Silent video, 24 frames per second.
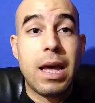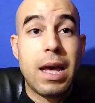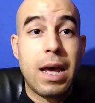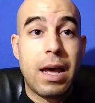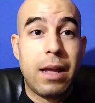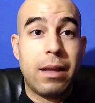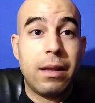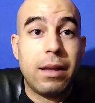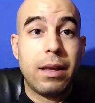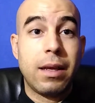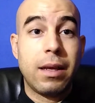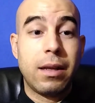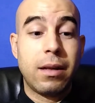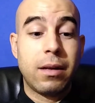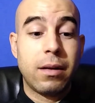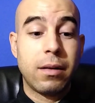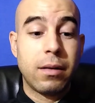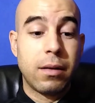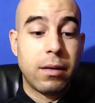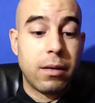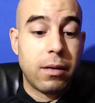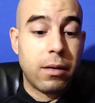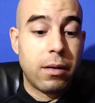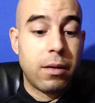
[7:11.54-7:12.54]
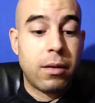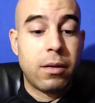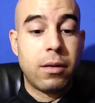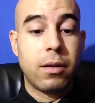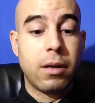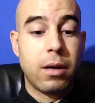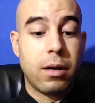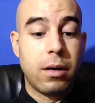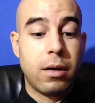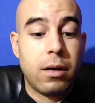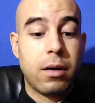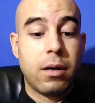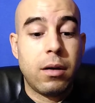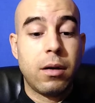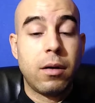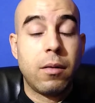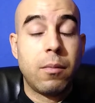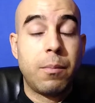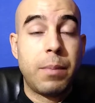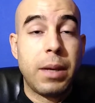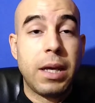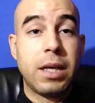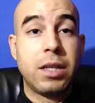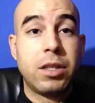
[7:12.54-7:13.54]
and then
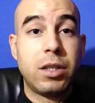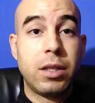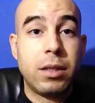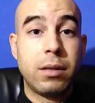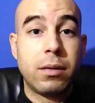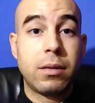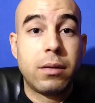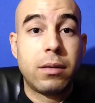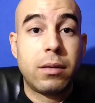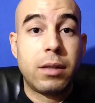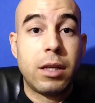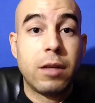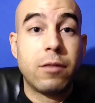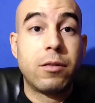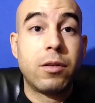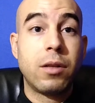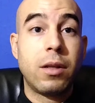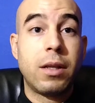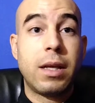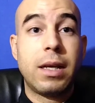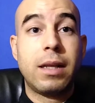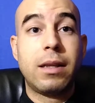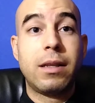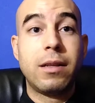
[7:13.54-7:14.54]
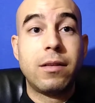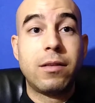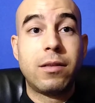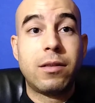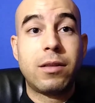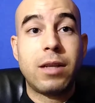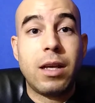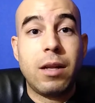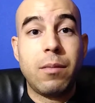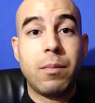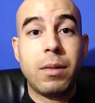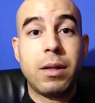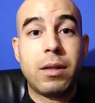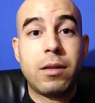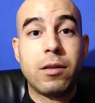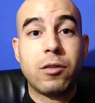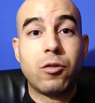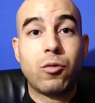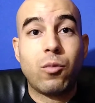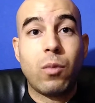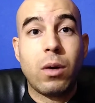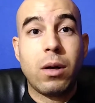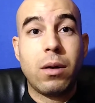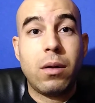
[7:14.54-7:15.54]
the patient gives a lengthy statement
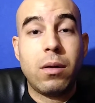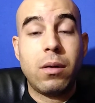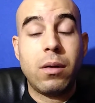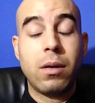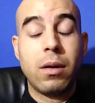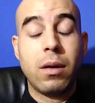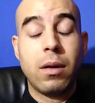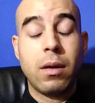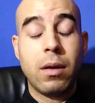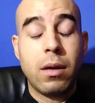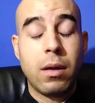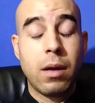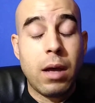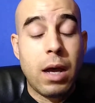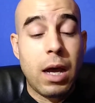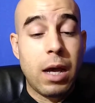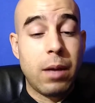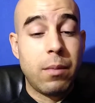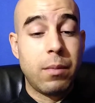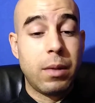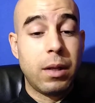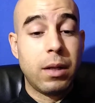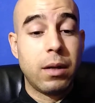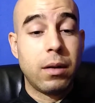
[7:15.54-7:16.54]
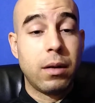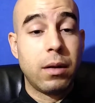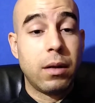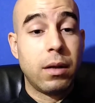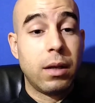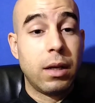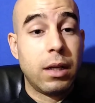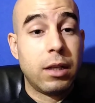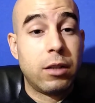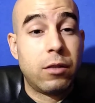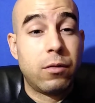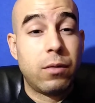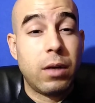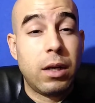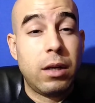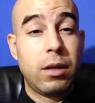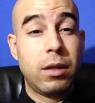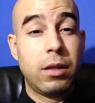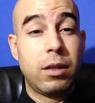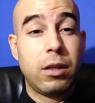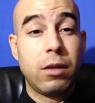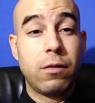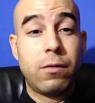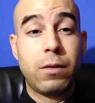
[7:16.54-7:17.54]
as well, I mean, it's
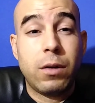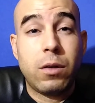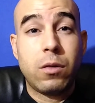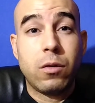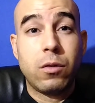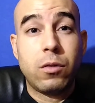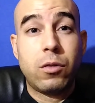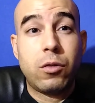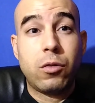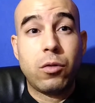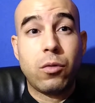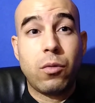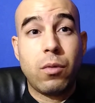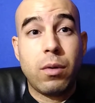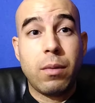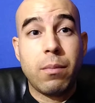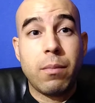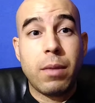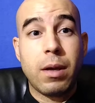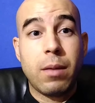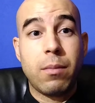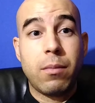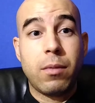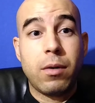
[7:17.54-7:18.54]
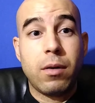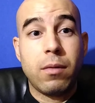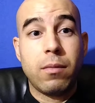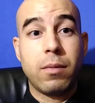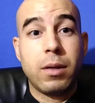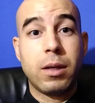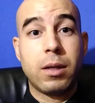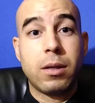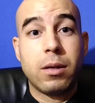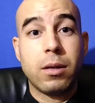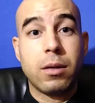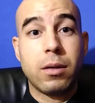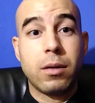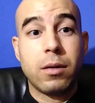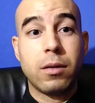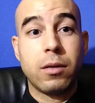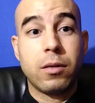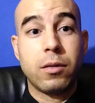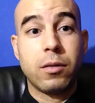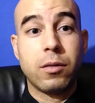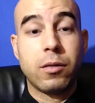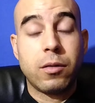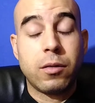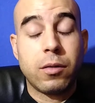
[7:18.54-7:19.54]
very difficult to remember
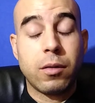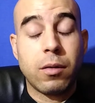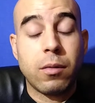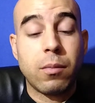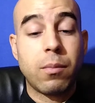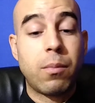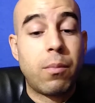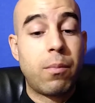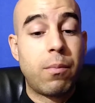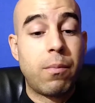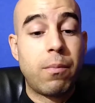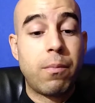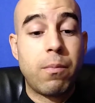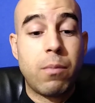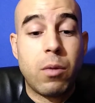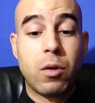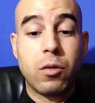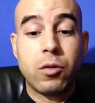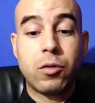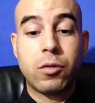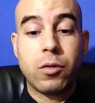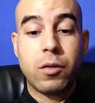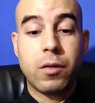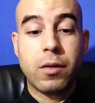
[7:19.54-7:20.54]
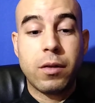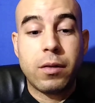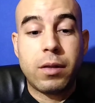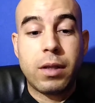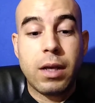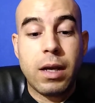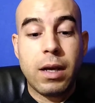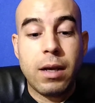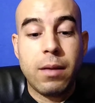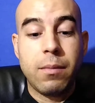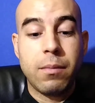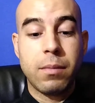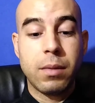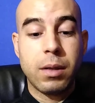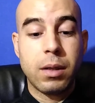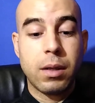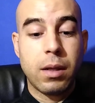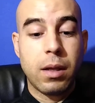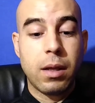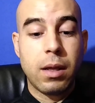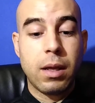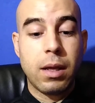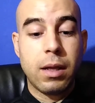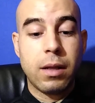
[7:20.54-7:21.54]
because most of the time
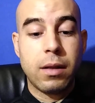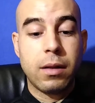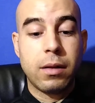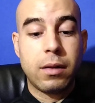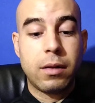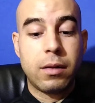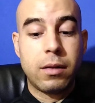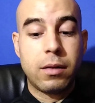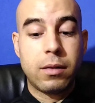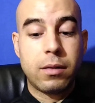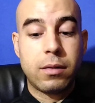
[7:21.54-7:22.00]
it